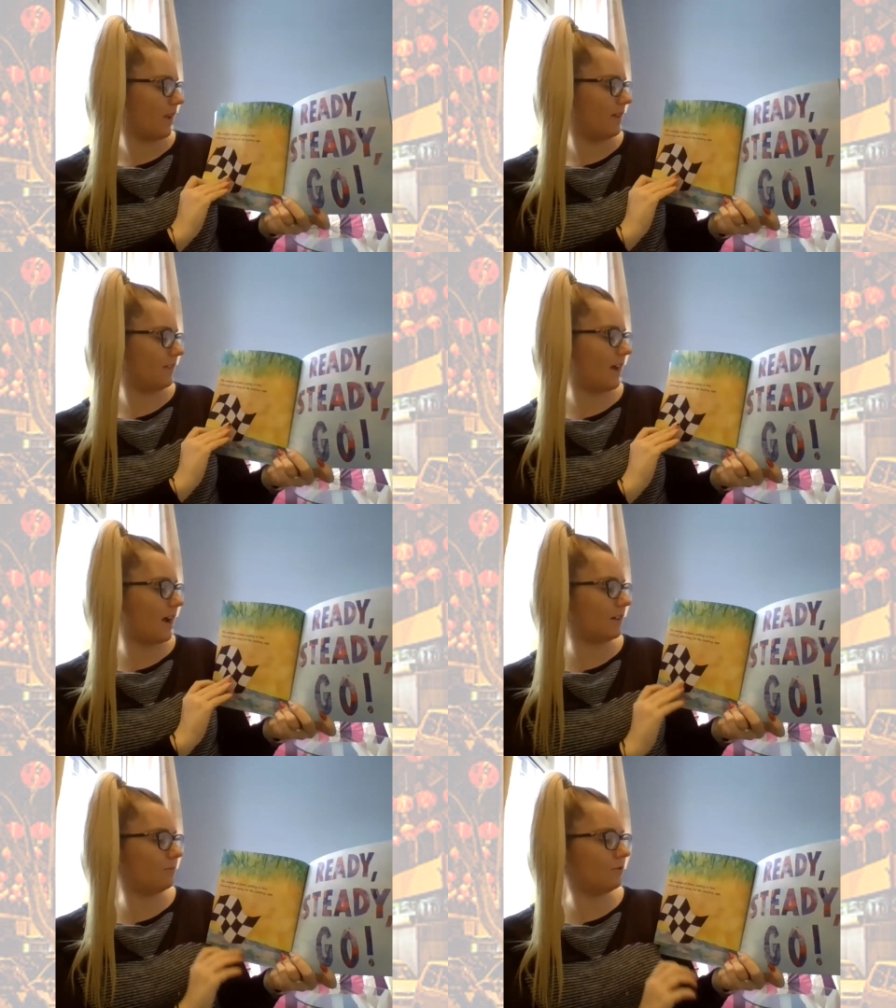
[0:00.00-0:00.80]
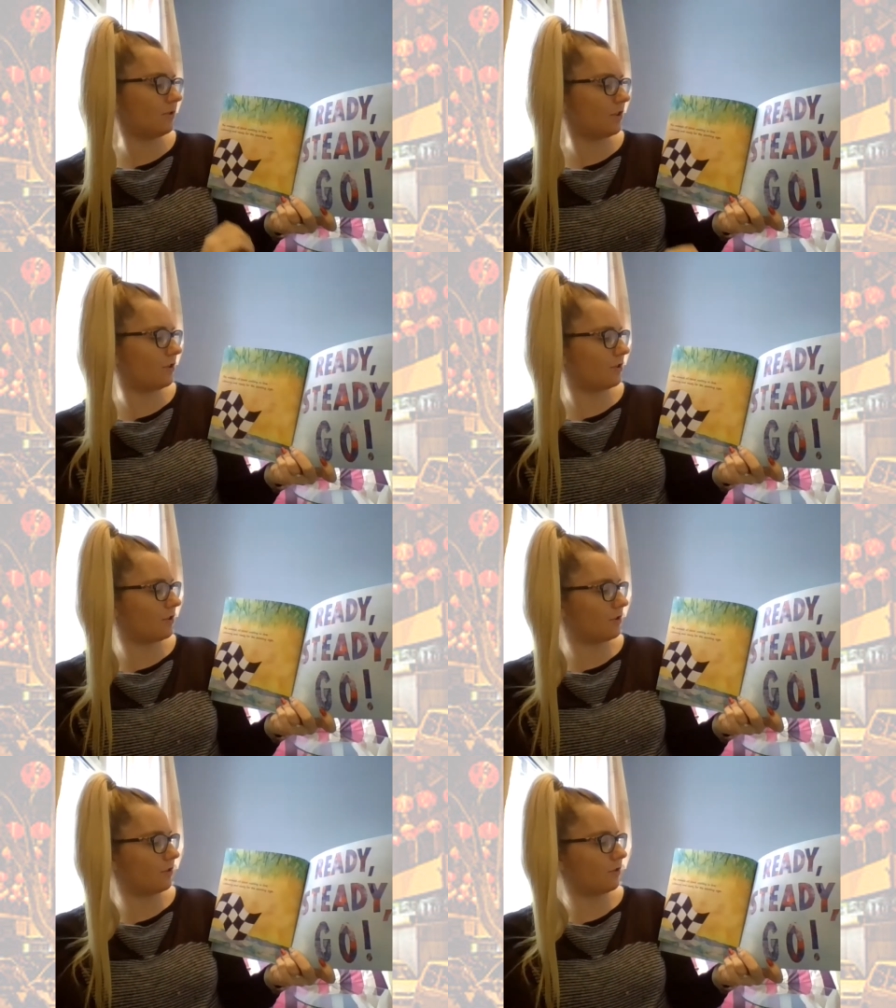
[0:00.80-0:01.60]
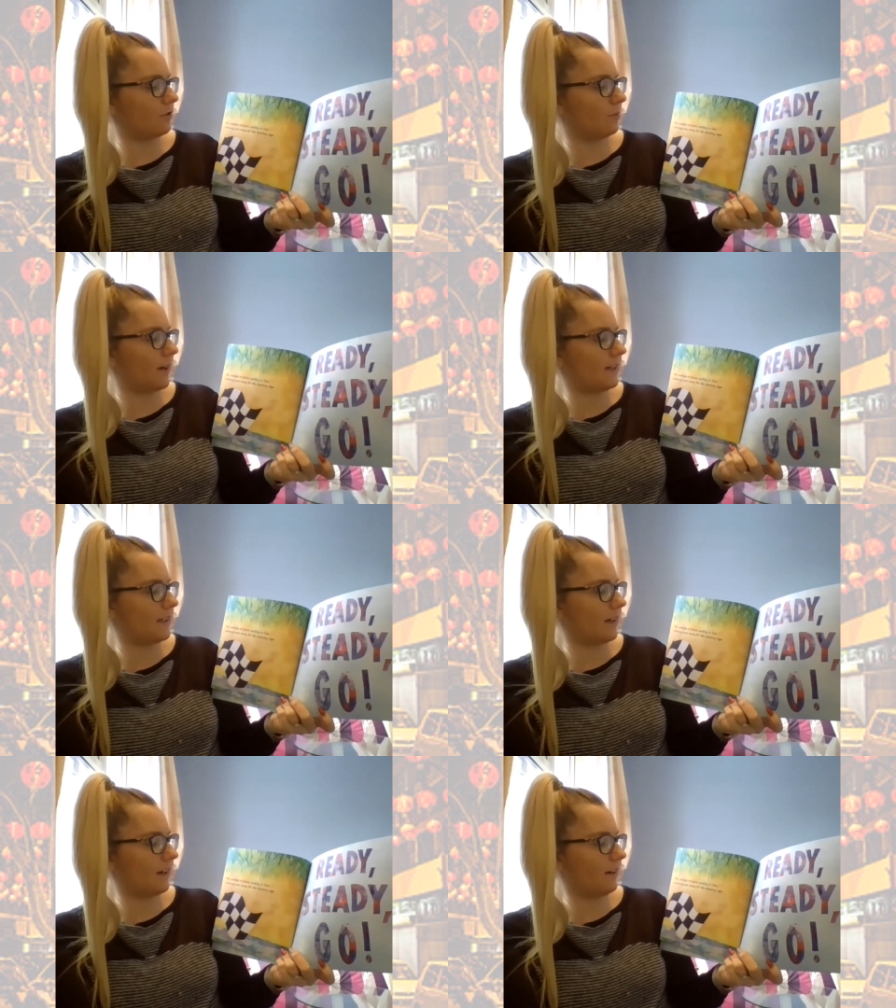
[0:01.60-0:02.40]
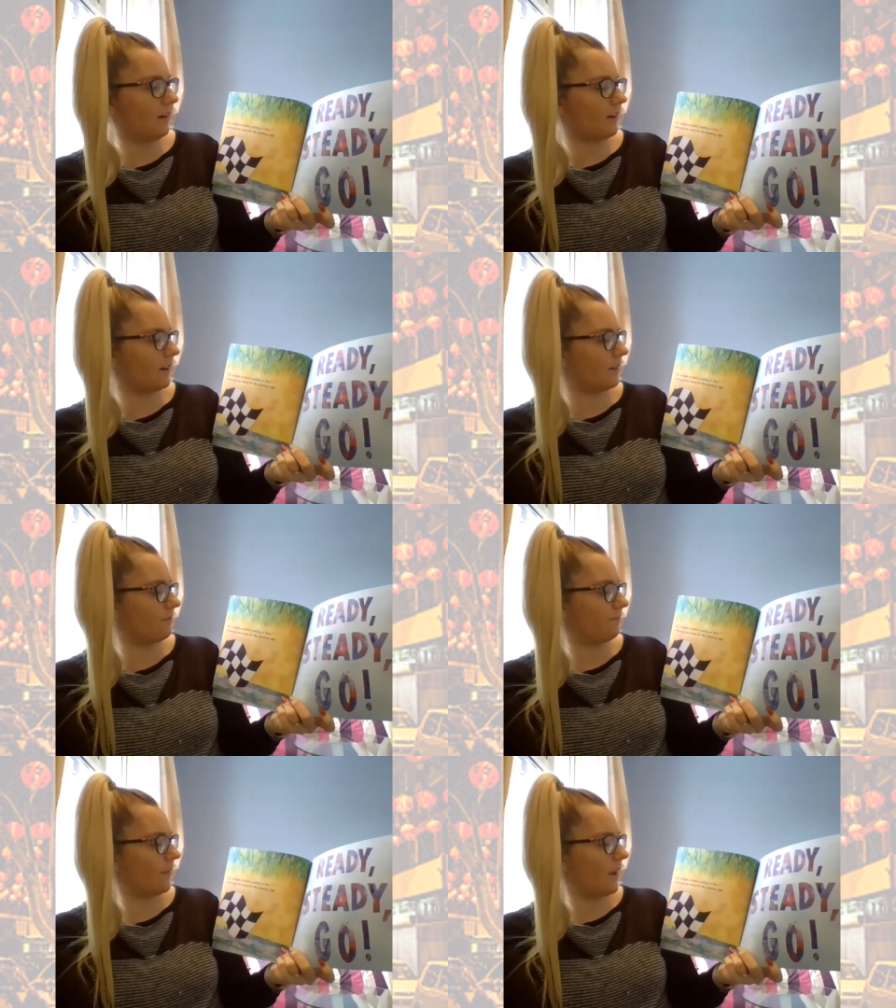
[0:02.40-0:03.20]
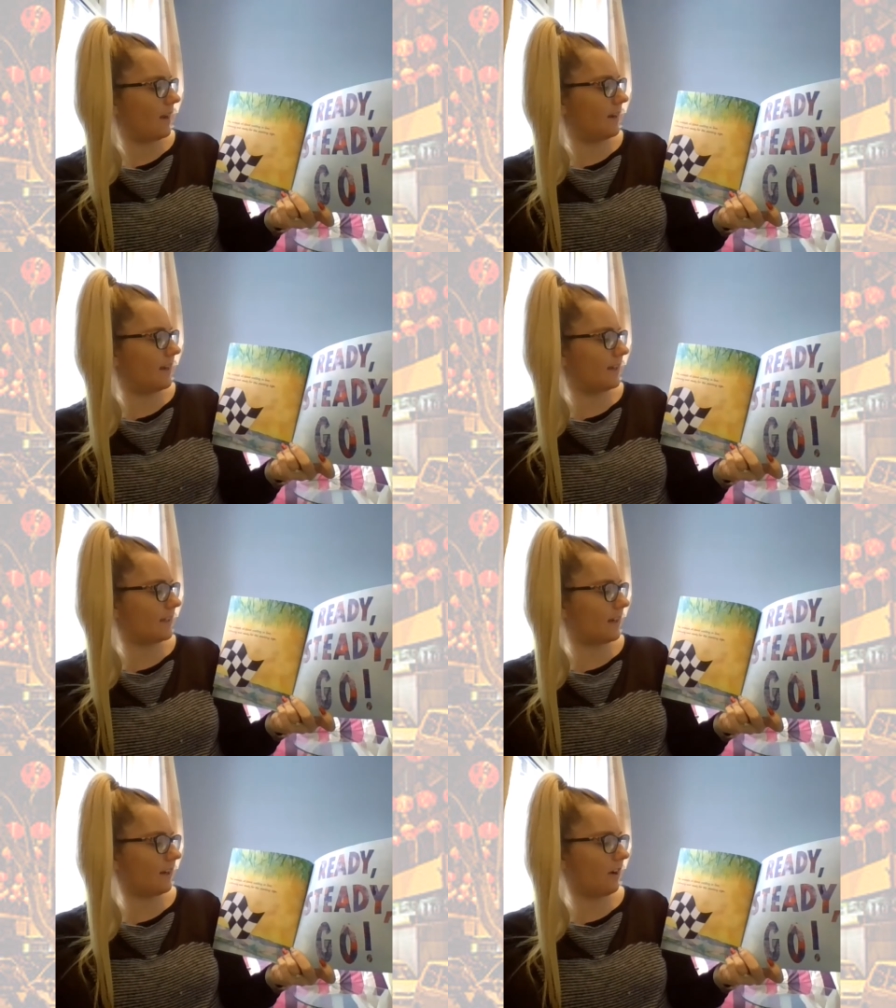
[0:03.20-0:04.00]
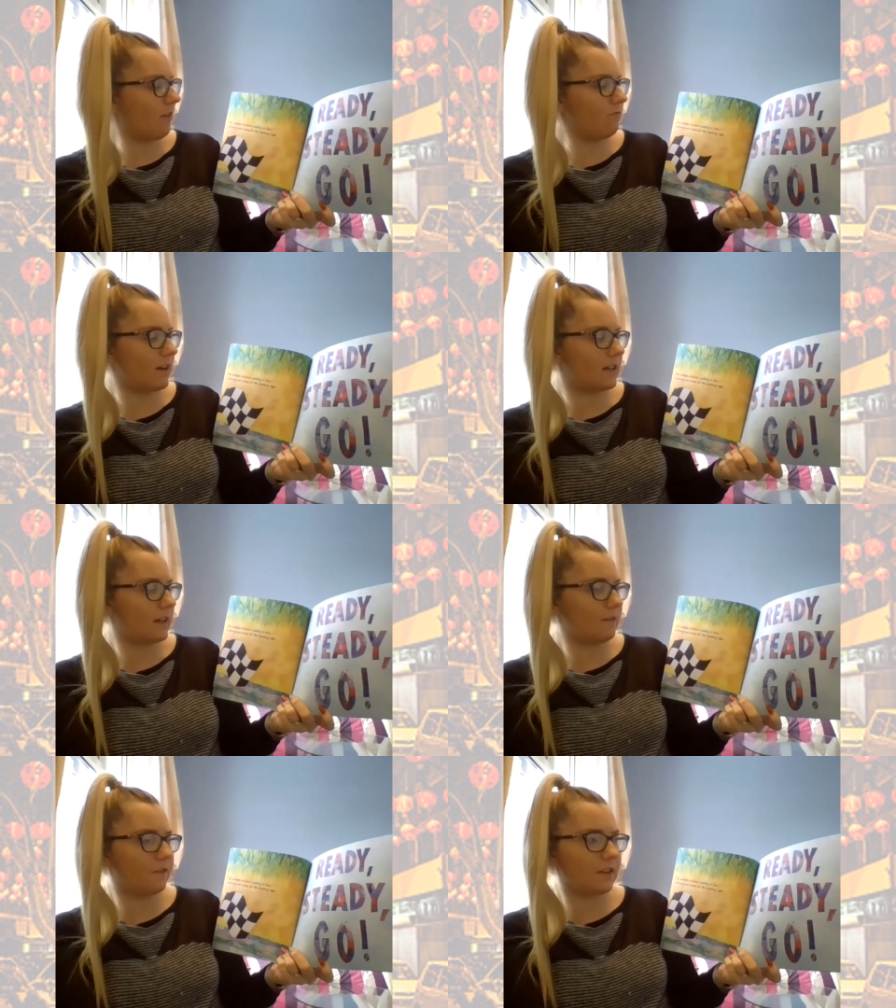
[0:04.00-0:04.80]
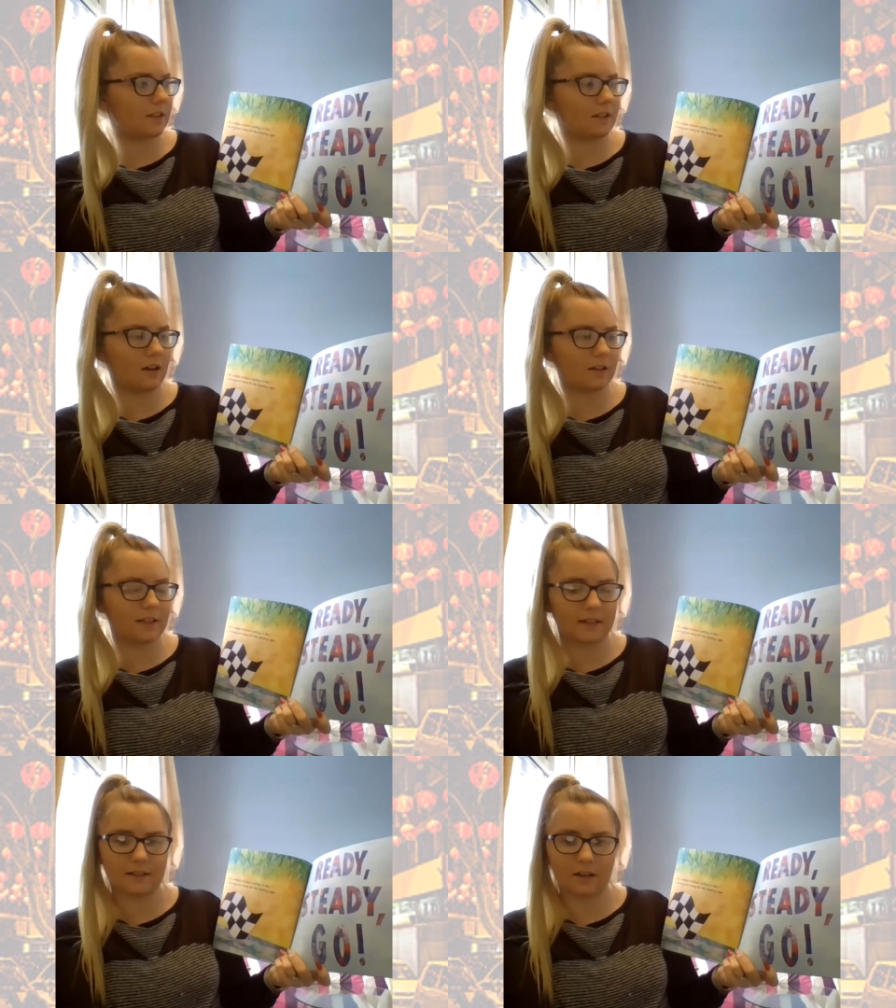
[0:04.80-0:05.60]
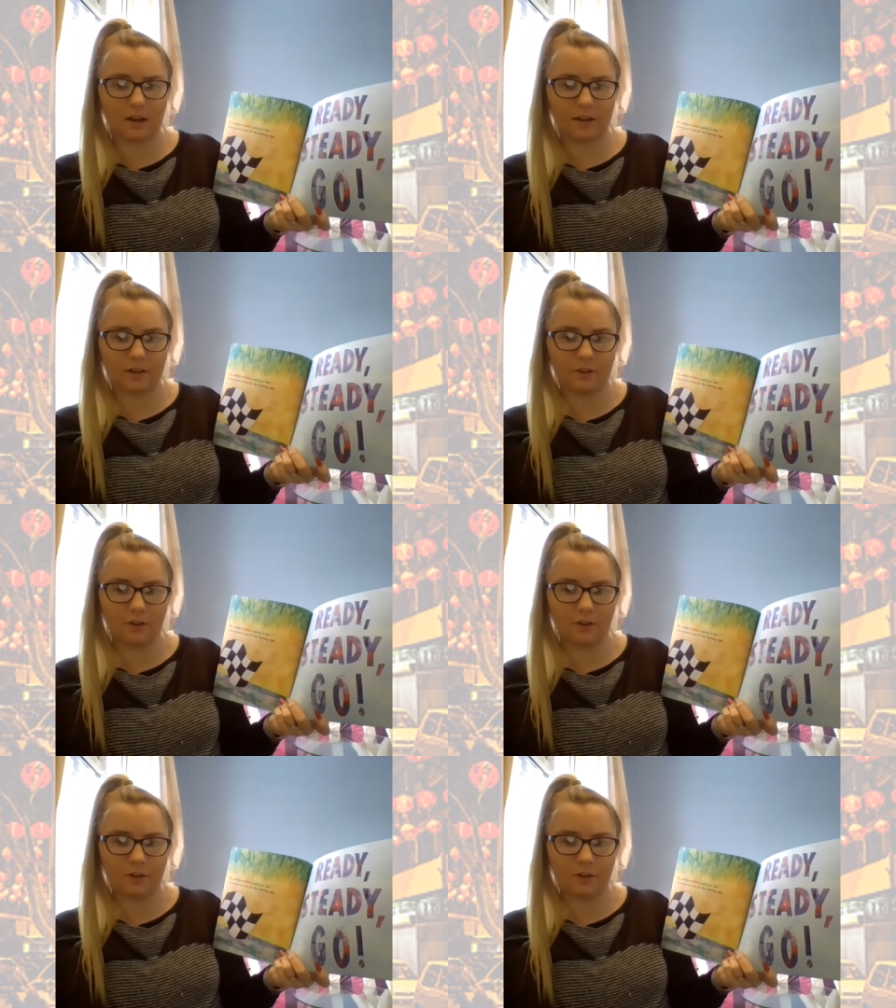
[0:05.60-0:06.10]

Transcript: The animals stood all waiting in line, listening and ready for the starting sign.